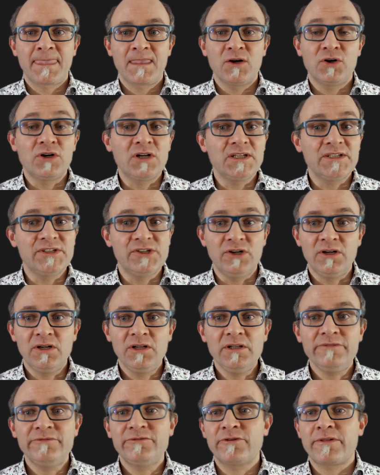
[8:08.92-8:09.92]
All in
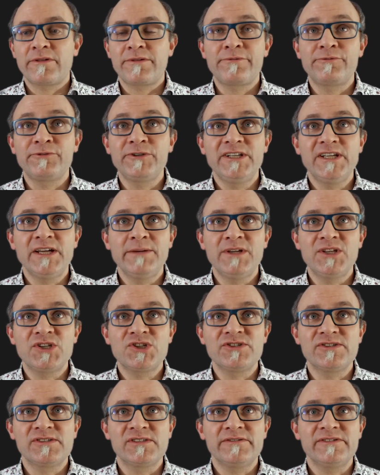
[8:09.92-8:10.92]
all, for the 3
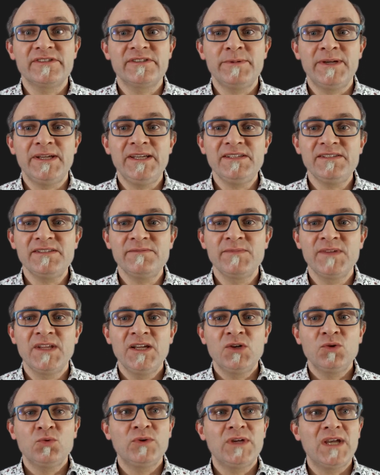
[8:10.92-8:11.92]
dimensions of space,
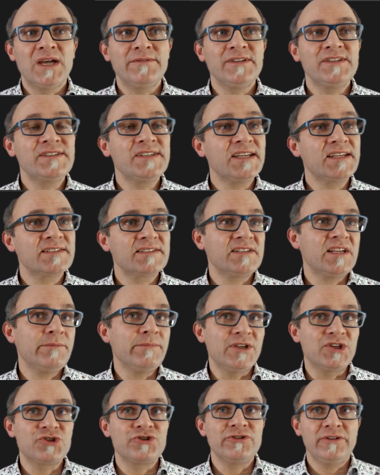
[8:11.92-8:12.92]
we have a
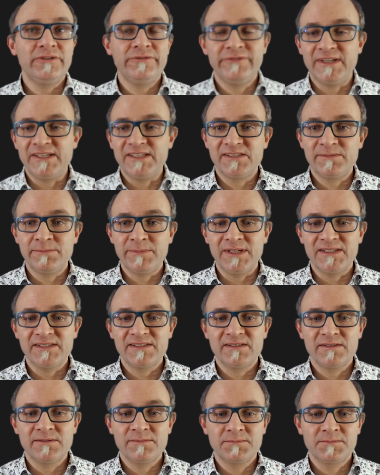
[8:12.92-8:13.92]
6-dimensional phase
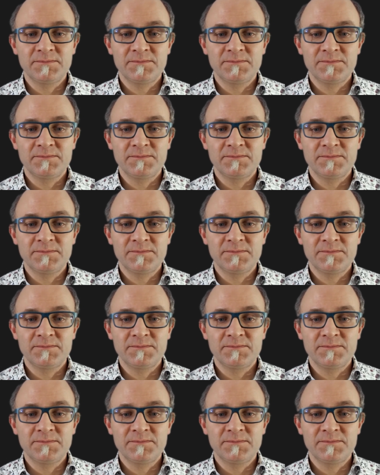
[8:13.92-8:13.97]
space.